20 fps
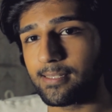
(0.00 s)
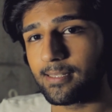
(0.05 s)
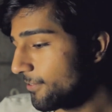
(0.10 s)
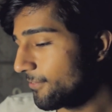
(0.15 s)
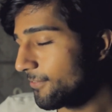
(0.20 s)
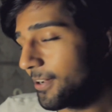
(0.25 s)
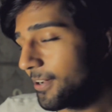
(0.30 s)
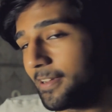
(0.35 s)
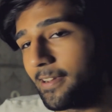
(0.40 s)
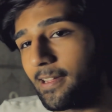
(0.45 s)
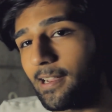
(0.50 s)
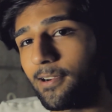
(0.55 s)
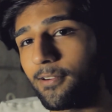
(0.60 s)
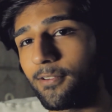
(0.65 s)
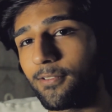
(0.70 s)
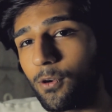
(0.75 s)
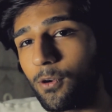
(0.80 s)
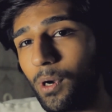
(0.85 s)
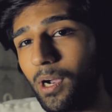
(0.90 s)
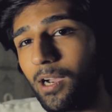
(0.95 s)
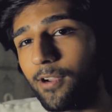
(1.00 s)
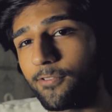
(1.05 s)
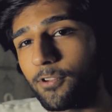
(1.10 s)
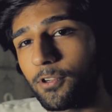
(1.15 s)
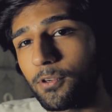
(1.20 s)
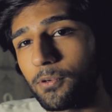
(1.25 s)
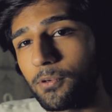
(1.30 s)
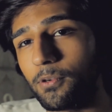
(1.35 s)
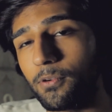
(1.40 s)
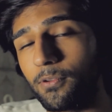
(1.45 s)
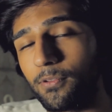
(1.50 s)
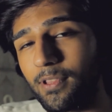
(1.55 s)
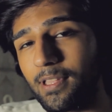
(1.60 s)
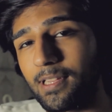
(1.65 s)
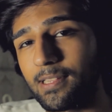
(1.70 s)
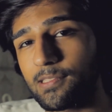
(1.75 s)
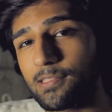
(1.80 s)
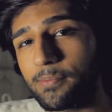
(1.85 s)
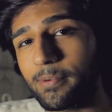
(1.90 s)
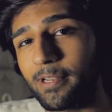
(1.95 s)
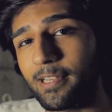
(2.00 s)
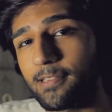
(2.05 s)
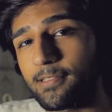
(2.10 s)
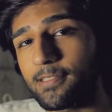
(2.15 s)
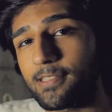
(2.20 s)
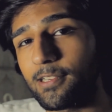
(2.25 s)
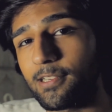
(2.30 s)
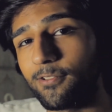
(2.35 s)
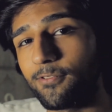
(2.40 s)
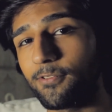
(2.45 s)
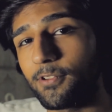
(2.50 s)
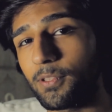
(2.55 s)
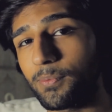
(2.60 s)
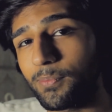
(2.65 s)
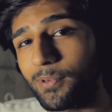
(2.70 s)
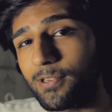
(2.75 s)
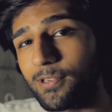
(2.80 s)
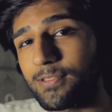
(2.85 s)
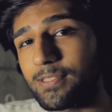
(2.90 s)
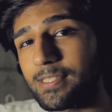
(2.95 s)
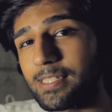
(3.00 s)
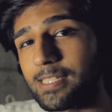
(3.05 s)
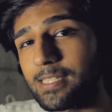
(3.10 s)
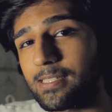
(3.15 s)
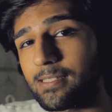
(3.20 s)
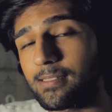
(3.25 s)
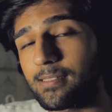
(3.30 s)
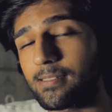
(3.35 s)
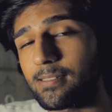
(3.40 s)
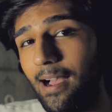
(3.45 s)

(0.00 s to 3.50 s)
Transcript: You'll find out quite a few cool things about yourself in the process,